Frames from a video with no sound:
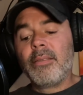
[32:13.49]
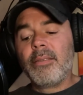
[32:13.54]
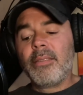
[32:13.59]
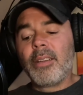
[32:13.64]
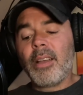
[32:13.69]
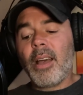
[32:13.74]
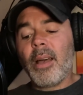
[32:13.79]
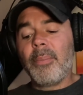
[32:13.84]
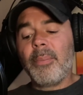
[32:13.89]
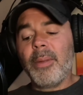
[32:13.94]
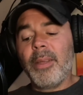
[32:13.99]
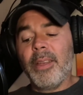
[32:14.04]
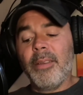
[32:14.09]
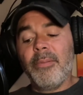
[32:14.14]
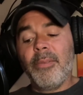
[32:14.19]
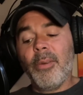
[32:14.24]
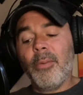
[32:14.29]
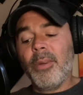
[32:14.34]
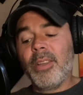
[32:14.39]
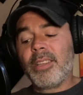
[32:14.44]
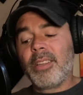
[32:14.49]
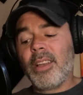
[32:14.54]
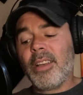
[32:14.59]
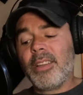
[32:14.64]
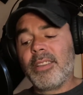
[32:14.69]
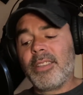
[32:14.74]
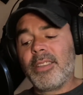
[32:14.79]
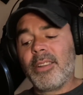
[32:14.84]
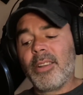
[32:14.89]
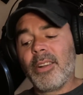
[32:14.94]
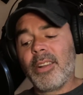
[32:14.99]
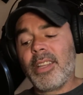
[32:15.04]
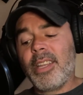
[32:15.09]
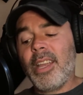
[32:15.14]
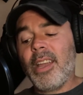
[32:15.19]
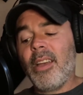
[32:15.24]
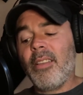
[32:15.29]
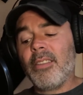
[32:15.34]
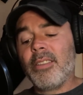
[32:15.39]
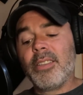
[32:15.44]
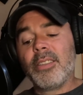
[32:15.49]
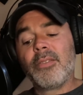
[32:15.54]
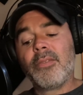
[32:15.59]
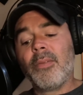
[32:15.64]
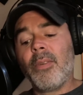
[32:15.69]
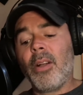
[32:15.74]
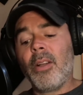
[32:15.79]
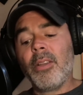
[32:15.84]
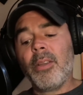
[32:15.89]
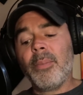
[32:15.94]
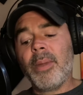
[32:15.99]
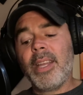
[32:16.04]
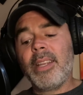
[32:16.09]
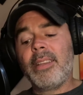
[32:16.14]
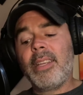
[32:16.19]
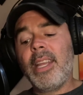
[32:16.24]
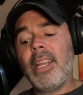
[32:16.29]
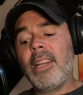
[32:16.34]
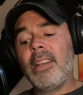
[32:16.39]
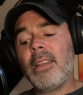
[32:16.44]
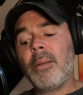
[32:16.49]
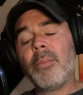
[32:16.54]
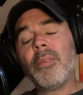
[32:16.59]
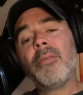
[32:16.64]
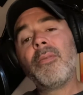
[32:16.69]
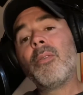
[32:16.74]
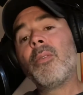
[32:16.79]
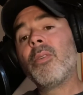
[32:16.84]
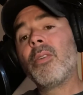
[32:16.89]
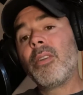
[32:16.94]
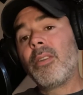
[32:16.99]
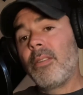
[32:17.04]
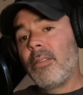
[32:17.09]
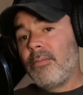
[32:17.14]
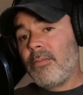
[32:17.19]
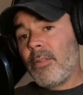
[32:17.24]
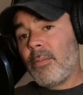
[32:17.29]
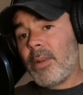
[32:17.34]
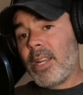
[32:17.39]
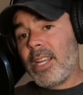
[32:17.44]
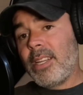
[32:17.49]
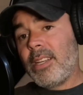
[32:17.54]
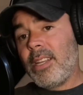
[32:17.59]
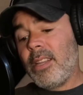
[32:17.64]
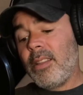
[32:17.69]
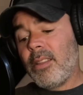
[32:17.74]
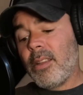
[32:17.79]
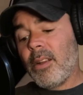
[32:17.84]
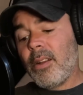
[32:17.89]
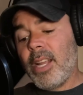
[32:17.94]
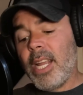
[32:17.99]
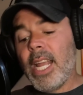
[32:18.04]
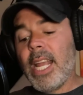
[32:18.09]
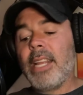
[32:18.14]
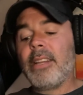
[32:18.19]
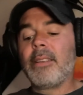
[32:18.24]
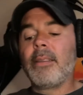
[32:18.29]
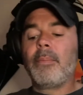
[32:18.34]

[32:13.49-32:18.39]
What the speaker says: copy of the Wisconsin Archaeologist, Volume 18, Number 4, from 1938.